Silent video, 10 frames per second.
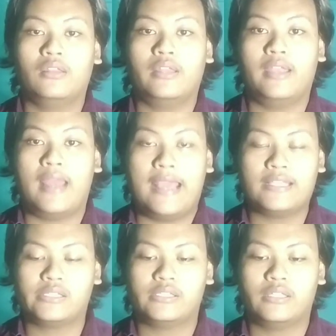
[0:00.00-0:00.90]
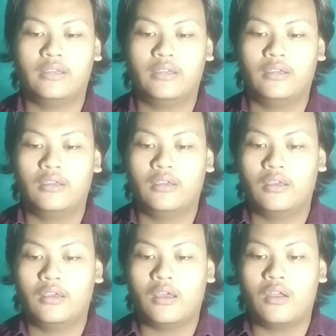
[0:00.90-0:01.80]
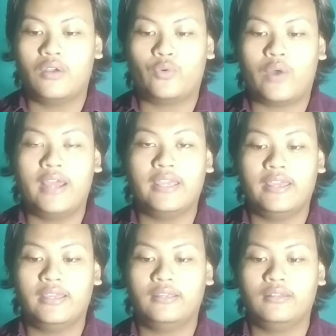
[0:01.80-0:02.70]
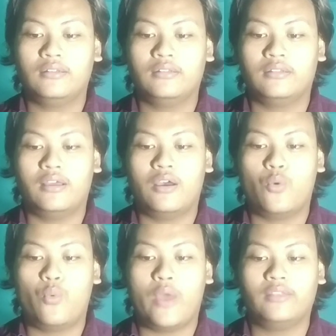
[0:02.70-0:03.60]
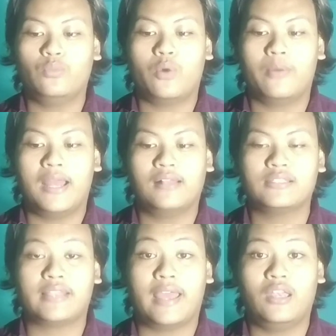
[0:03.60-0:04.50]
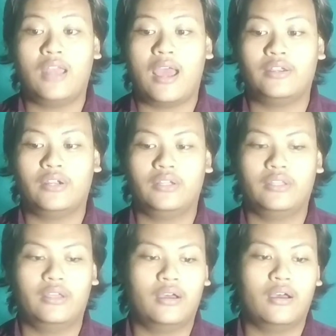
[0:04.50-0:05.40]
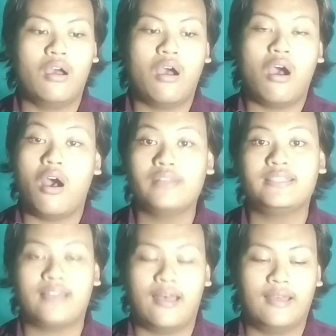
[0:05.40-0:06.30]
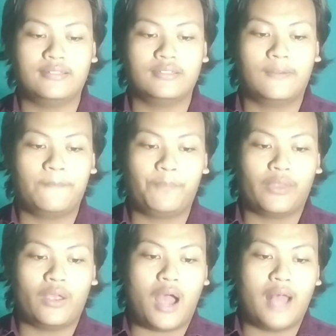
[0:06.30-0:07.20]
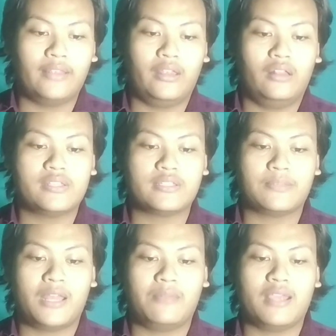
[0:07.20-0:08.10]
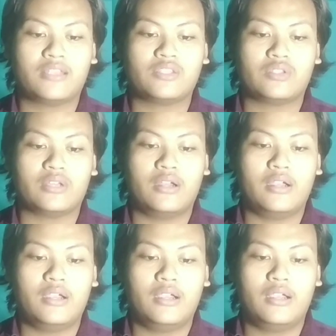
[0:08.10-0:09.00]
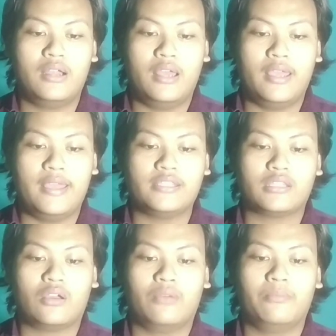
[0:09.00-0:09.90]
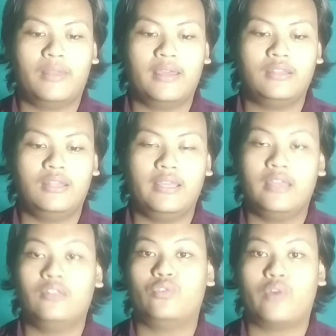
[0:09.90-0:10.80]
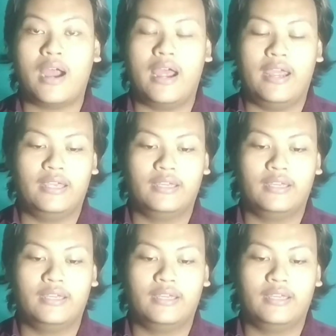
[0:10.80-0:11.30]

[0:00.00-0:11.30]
The next, drying the wet mobile stand under the hot sun until the cement mixture is completely dry.